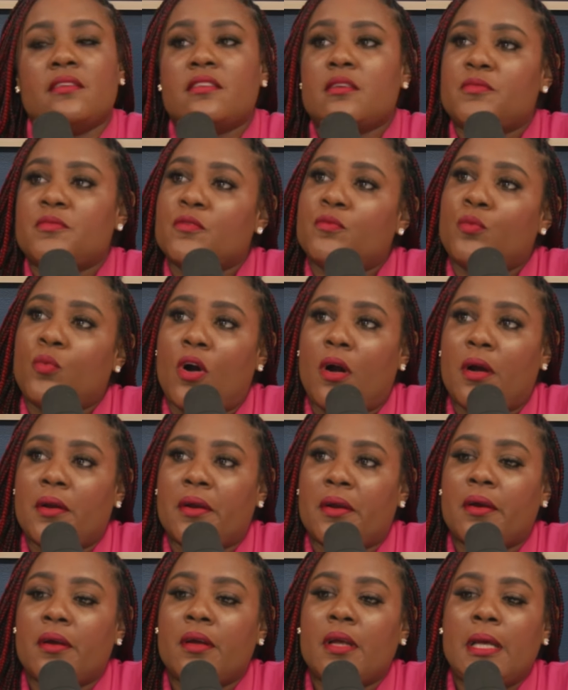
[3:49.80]
sips of
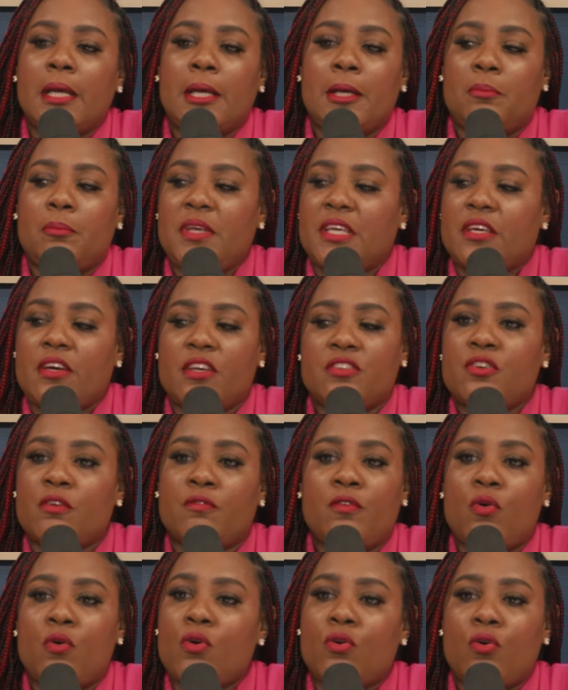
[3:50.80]
water because your
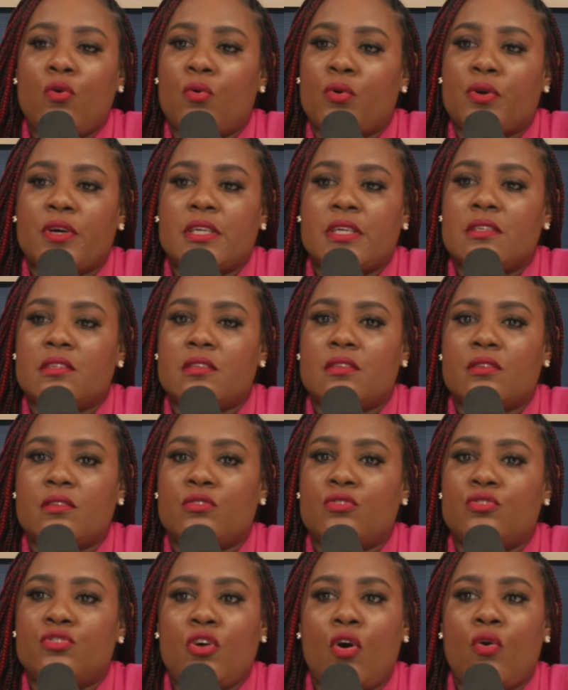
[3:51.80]
vocal cords
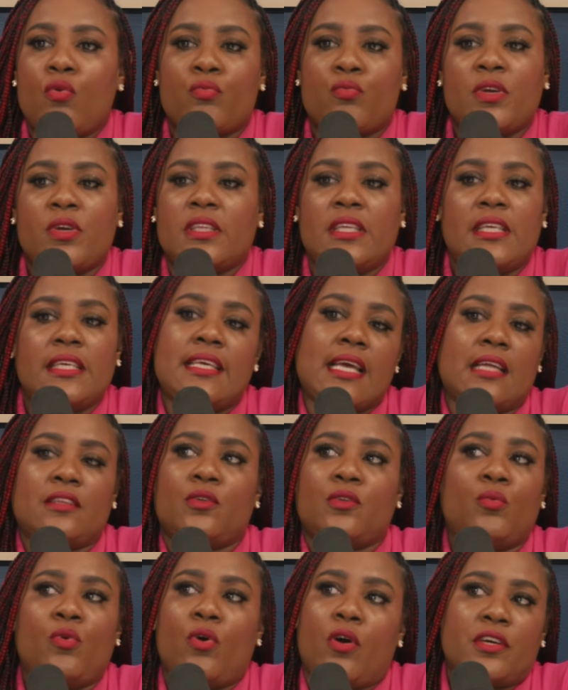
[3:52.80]
don't really get the
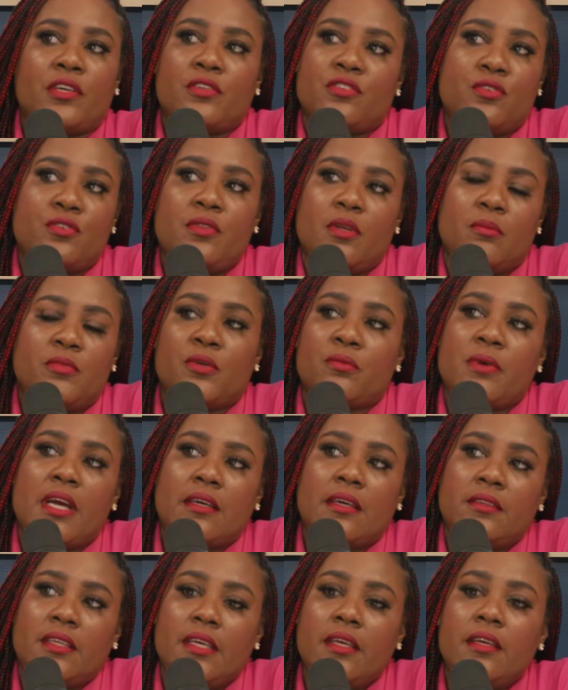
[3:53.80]
water to them
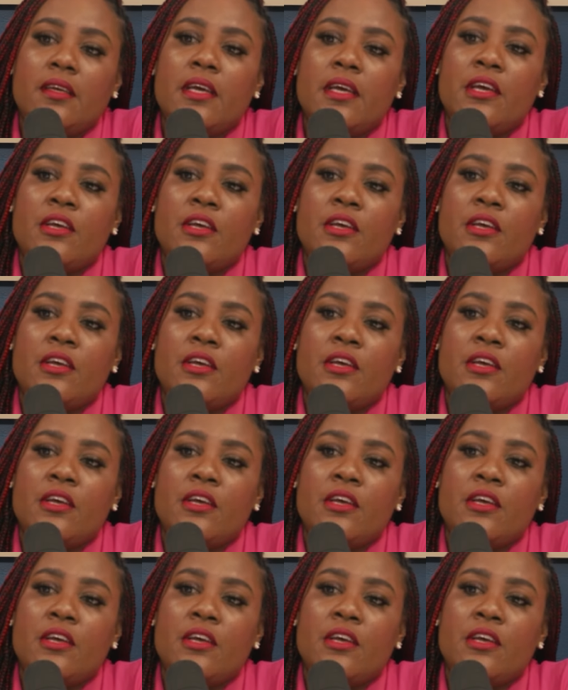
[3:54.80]
directly.